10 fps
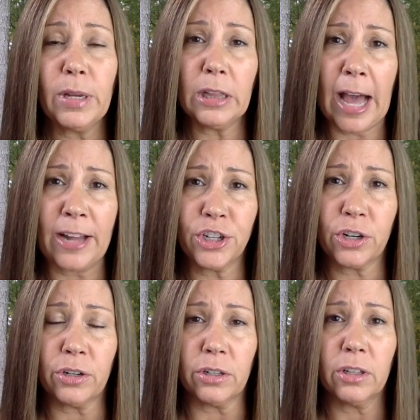be
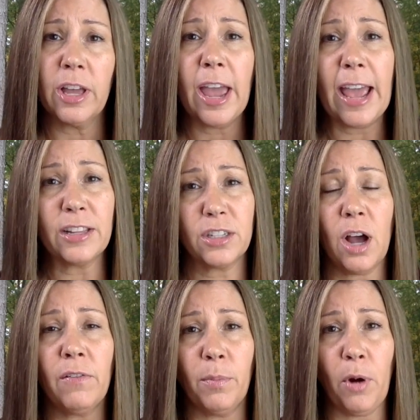logical and
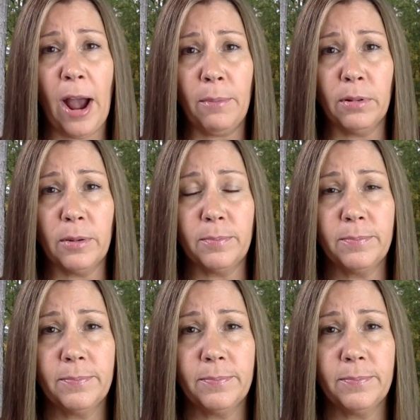solve a problem.